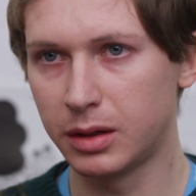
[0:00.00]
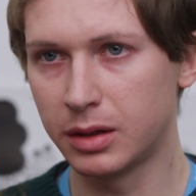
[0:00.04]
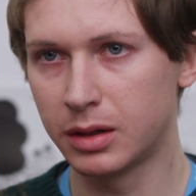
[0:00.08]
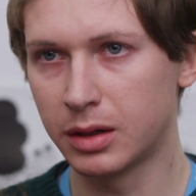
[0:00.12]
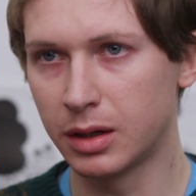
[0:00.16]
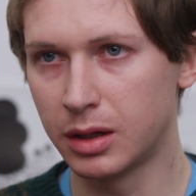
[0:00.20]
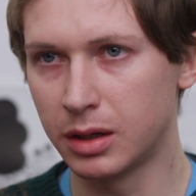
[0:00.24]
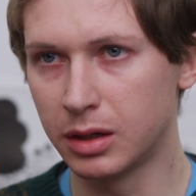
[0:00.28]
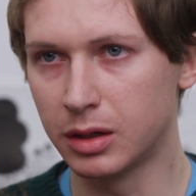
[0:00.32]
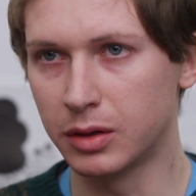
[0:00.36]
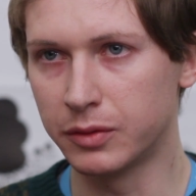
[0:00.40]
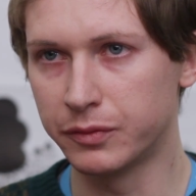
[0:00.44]

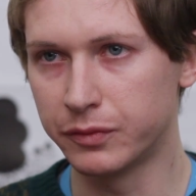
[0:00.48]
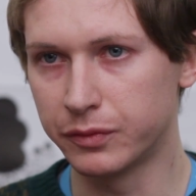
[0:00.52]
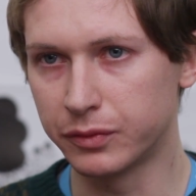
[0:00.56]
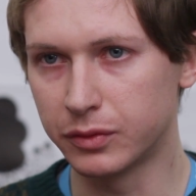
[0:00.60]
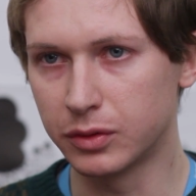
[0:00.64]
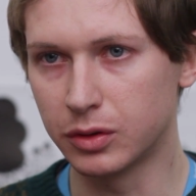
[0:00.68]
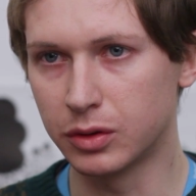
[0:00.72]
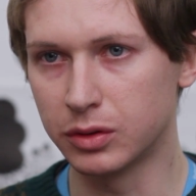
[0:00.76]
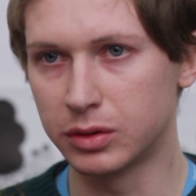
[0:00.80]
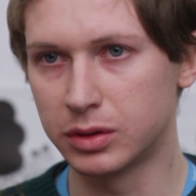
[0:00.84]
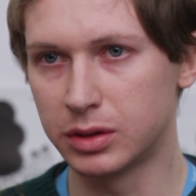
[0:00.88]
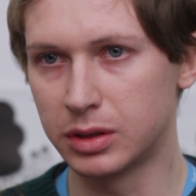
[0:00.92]
kind of
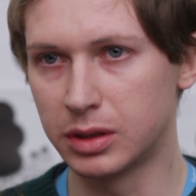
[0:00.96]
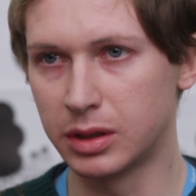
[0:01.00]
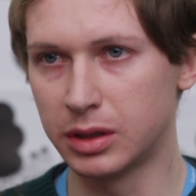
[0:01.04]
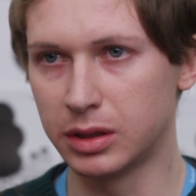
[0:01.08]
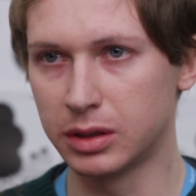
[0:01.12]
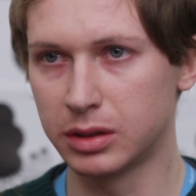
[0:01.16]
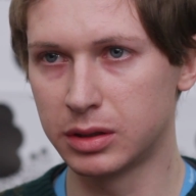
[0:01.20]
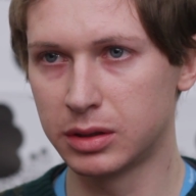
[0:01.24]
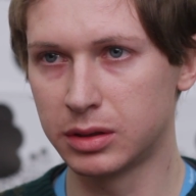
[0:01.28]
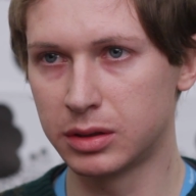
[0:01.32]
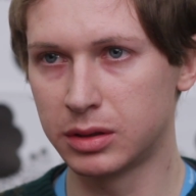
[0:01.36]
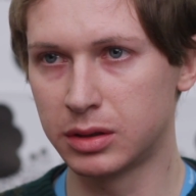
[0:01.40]
got
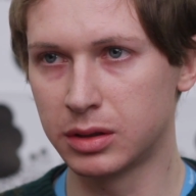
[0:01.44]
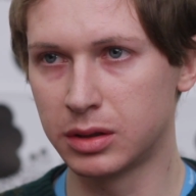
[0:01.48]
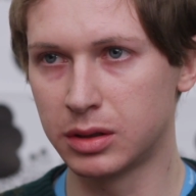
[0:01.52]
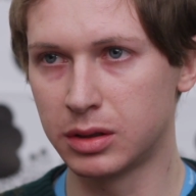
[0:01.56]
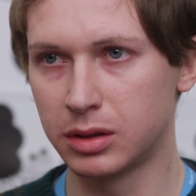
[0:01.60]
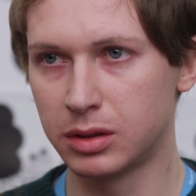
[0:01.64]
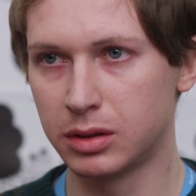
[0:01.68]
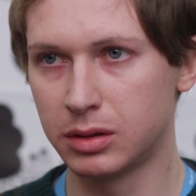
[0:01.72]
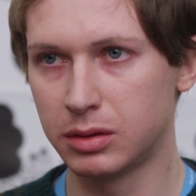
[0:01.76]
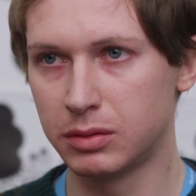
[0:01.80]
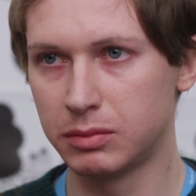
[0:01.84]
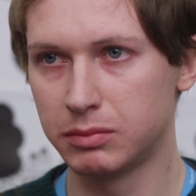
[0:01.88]
like
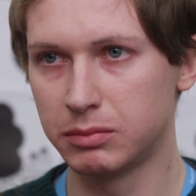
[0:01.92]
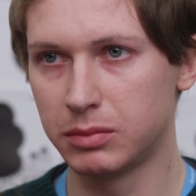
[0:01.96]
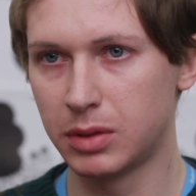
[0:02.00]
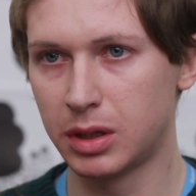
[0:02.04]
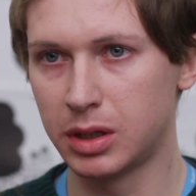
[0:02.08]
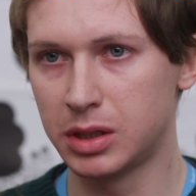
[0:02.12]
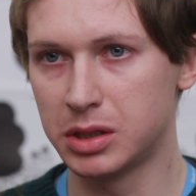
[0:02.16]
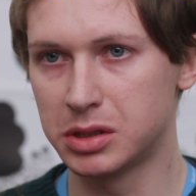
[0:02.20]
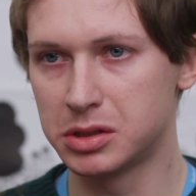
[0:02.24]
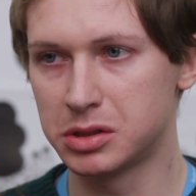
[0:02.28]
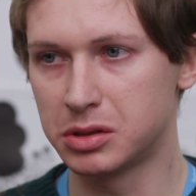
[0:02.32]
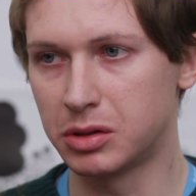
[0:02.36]

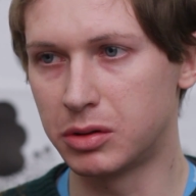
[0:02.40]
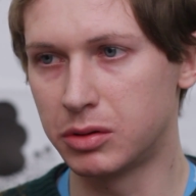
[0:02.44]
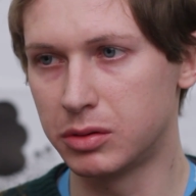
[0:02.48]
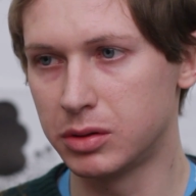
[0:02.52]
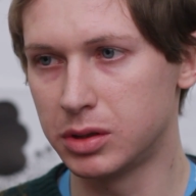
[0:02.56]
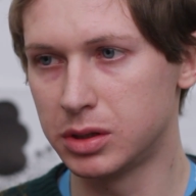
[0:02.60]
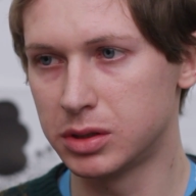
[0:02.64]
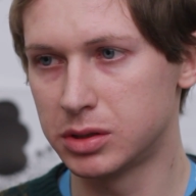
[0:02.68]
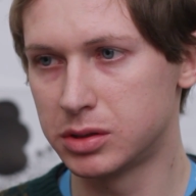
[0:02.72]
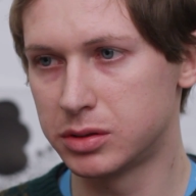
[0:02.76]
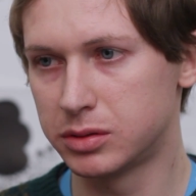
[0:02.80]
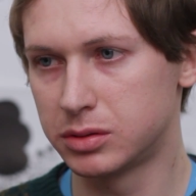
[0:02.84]
many
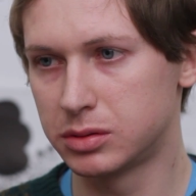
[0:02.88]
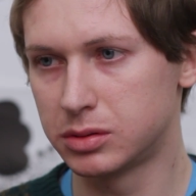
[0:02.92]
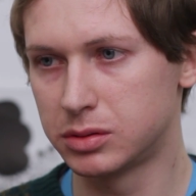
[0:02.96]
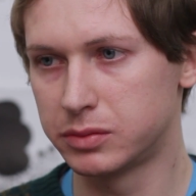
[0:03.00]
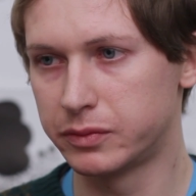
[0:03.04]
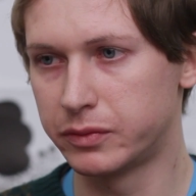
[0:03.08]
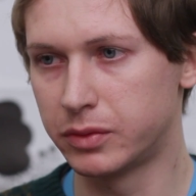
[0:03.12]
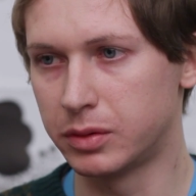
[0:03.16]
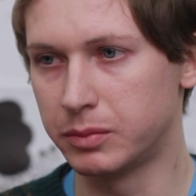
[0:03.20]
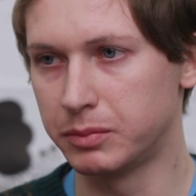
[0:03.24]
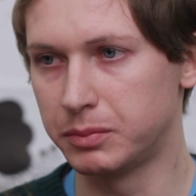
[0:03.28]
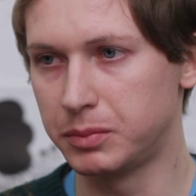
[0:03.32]
stories
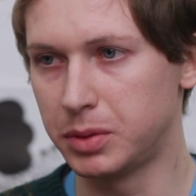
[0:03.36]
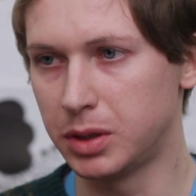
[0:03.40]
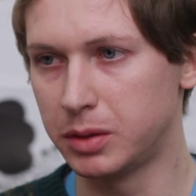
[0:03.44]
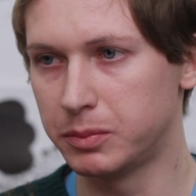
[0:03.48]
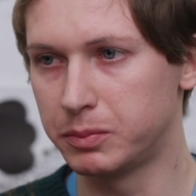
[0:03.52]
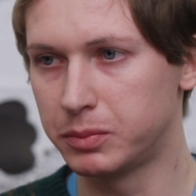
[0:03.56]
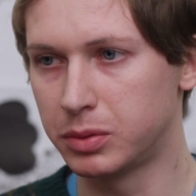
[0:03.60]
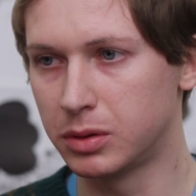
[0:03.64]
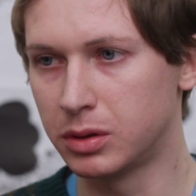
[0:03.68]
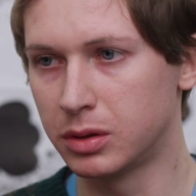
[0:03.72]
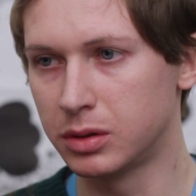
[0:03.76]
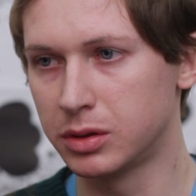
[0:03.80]
from
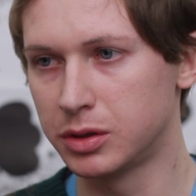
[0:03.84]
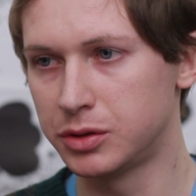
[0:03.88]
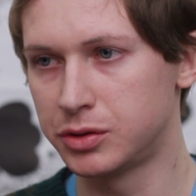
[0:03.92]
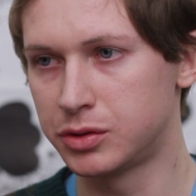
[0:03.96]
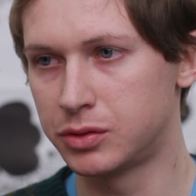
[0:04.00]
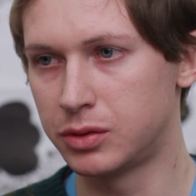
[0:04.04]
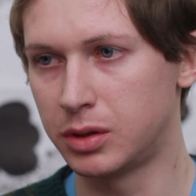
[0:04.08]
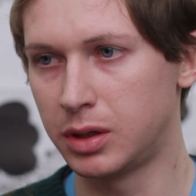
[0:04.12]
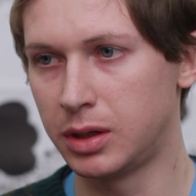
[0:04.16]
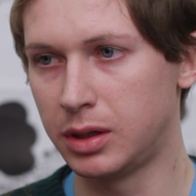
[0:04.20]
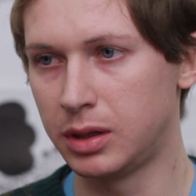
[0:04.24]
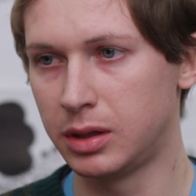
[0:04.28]
people on the
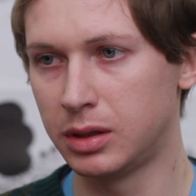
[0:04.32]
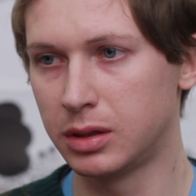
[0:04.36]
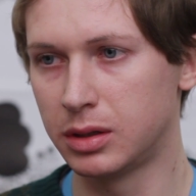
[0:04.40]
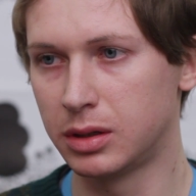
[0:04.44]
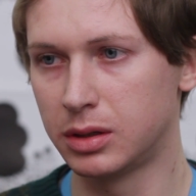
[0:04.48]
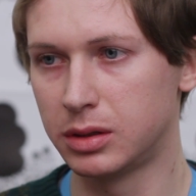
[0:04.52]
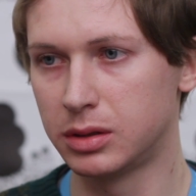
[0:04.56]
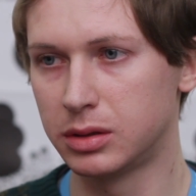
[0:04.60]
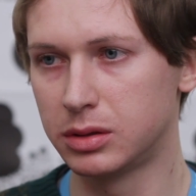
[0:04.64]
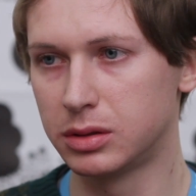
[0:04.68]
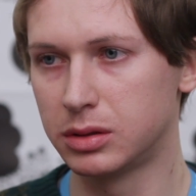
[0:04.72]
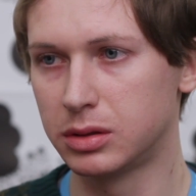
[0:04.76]
train
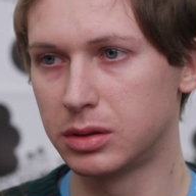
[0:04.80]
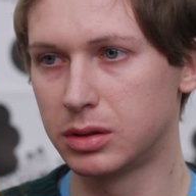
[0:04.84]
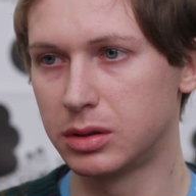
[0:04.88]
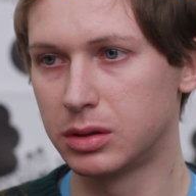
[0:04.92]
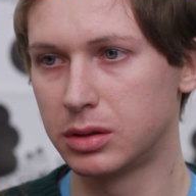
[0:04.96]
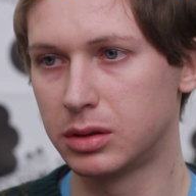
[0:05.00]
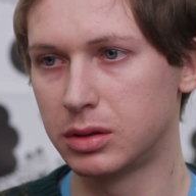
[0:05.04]
and